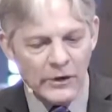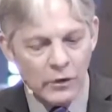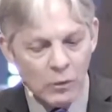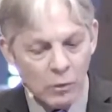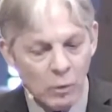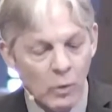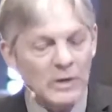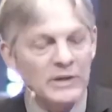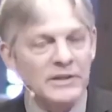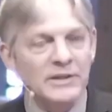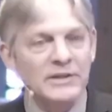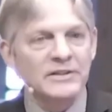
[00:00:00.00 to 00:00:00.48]
that
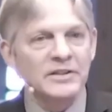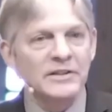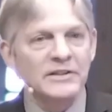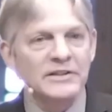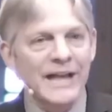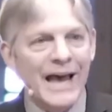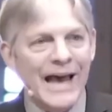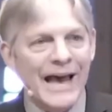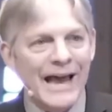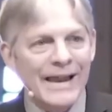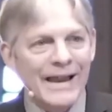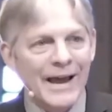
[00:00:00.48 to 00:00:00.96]
you're willing
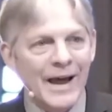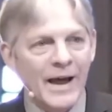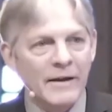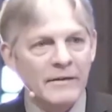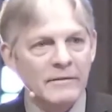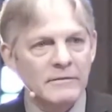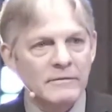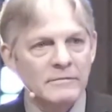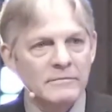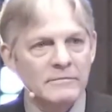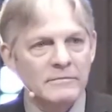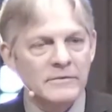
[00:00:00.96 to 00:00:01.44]
to die
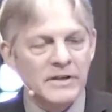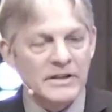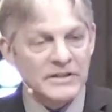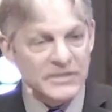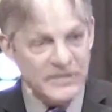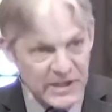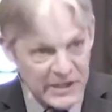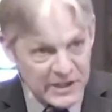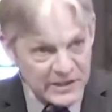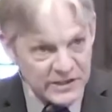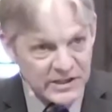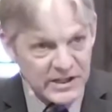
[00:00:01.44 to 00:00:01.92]
on?
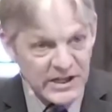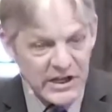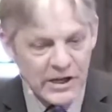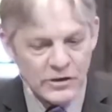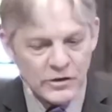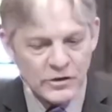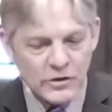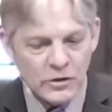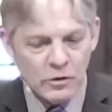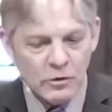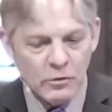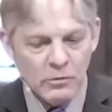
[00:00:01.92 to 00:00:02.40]
This
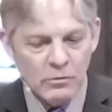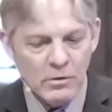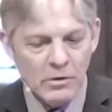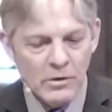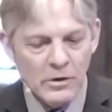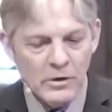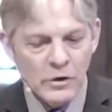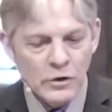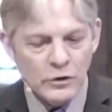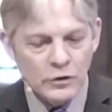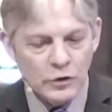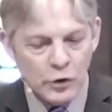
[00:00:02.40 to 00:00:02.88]
issue.
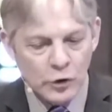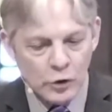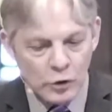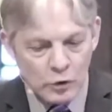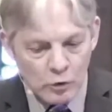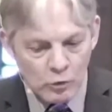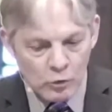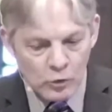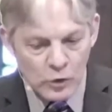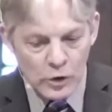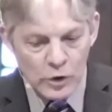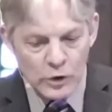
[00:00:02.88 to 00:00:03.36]
Do
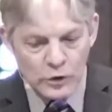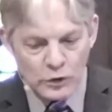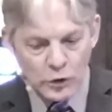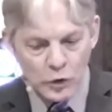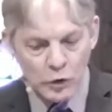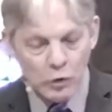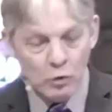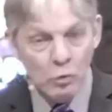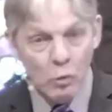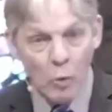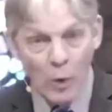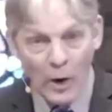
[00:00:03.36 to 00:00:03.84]
you,
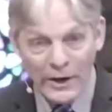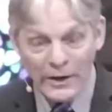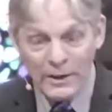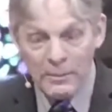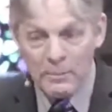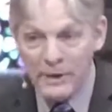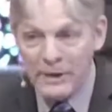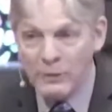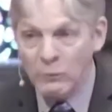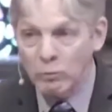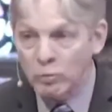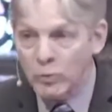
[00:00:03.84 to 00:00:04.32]
do you
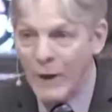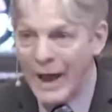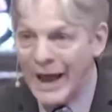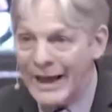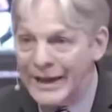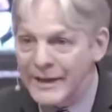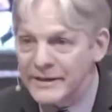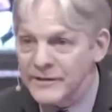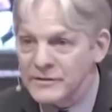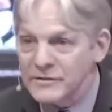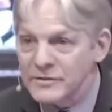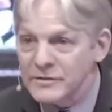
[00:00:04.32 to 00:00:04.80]
want to be
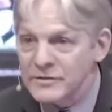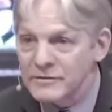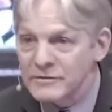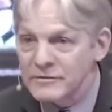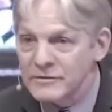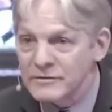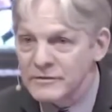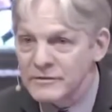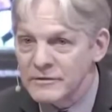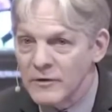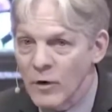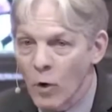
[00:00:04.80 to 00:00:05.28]
right
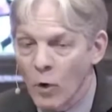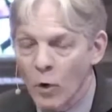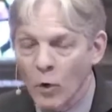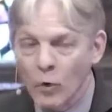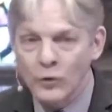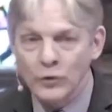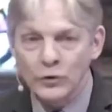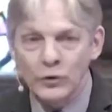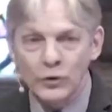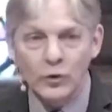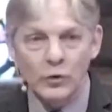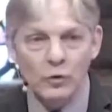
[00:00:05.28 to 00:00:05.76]

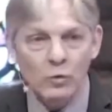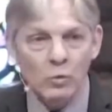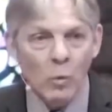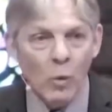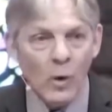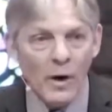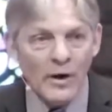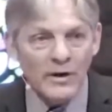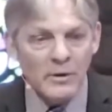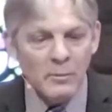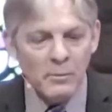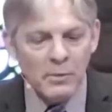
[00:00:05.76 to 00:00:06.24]
or do
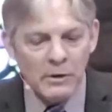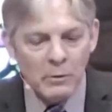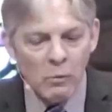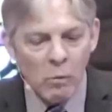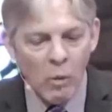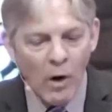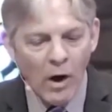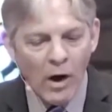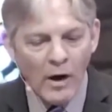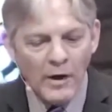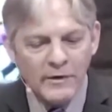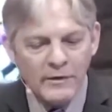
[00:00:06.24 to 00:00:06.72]
you want to
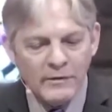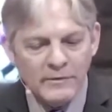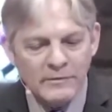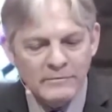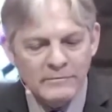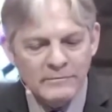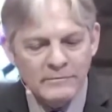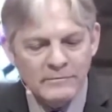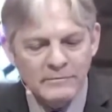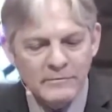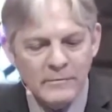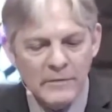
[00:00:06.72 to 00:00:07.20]
be one?"
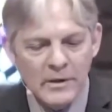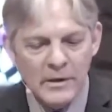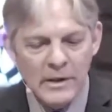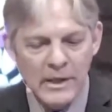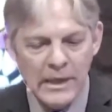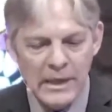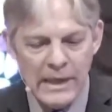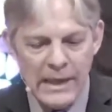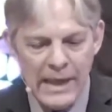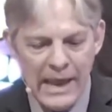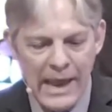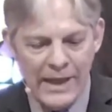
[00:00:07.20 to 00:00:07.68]

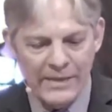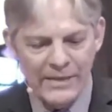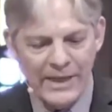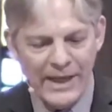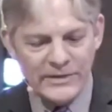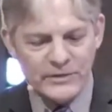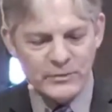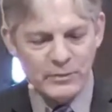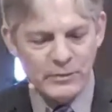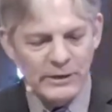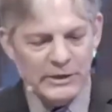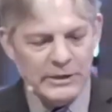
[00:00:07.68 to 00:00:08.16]

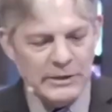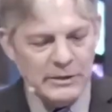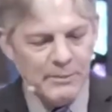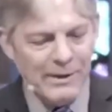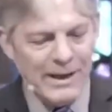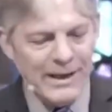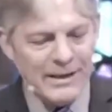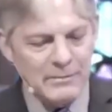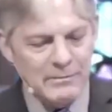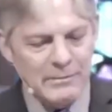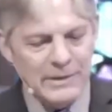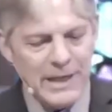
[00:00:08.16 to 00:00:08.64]
And that's really
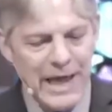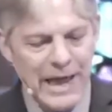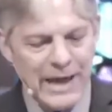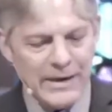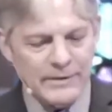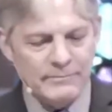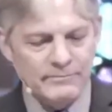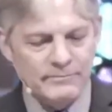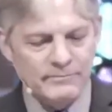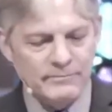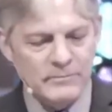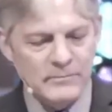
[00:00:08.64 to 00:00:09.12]
the bottom
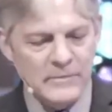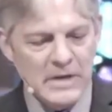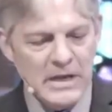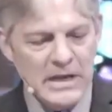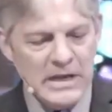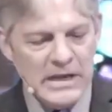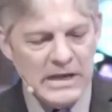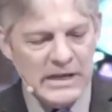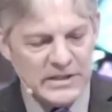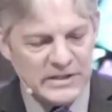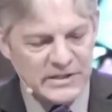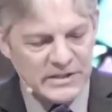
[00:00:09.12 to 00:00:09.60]
line.
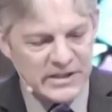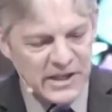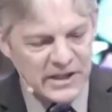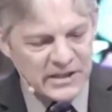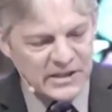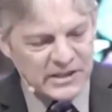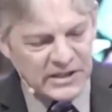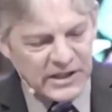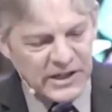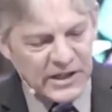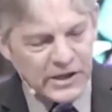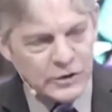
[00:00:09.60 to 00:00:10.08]
Is
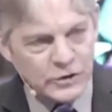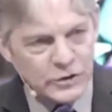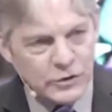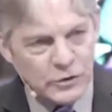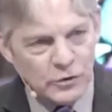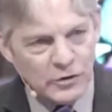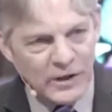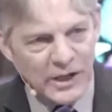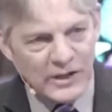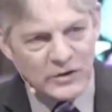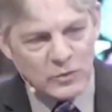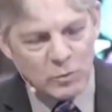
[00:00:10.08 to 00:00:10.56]
this the
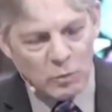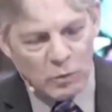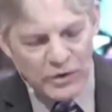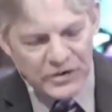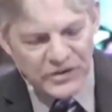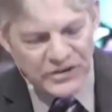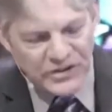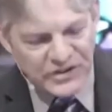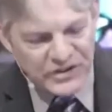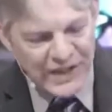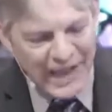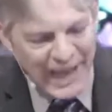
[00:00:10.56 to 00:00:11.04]
issue that's
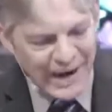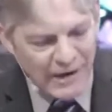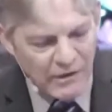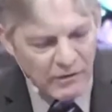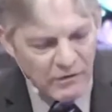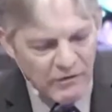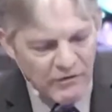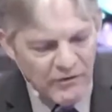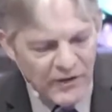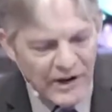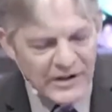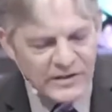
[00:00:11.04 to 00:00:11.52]
worth
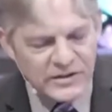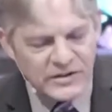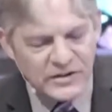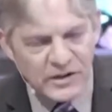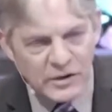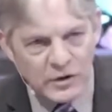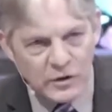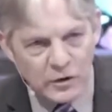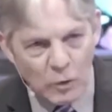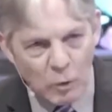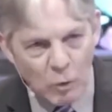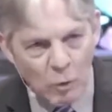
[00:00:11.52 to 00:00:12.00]

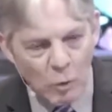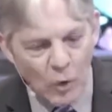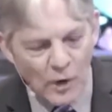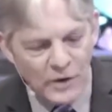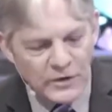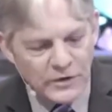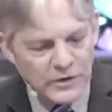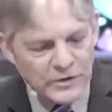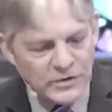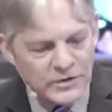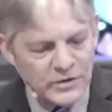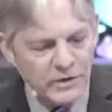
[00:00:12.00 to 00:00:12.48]
sacrificing the
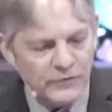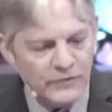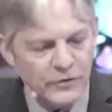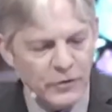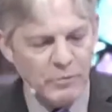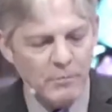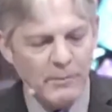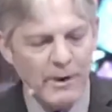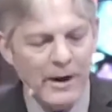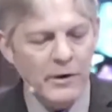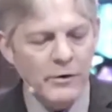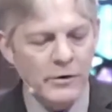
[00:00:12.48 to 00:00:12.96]
oneness
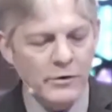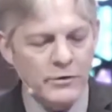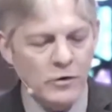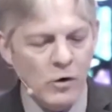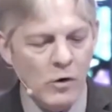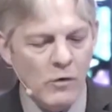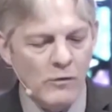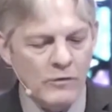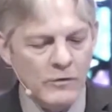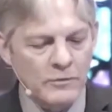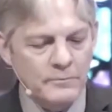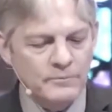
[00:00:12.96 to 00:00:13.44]
of your
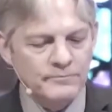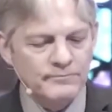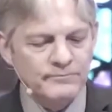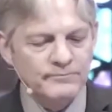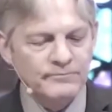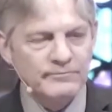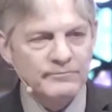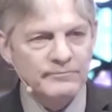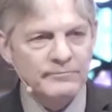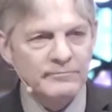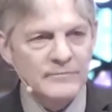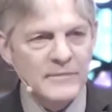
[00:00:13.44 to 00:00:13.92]
marriage over?
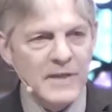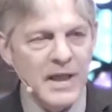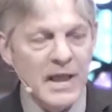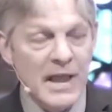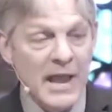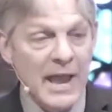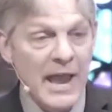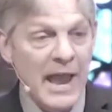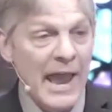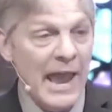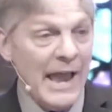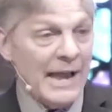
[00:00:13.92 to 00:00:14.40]

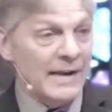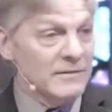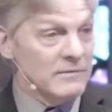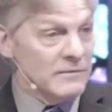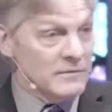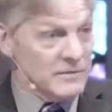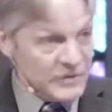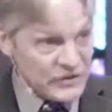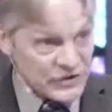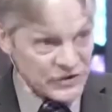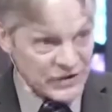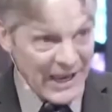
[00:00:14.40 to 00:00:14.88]

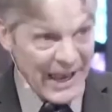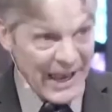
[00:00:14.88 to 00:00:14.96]
And